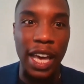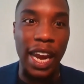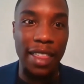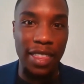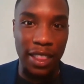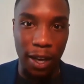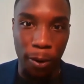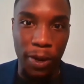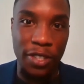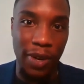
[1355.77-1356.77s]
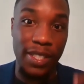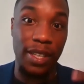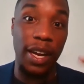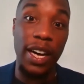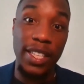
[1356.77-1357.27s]
And I think the onus rests
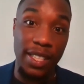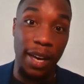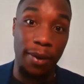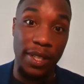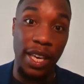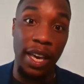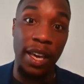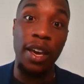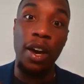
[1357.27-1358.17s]
on us now to say,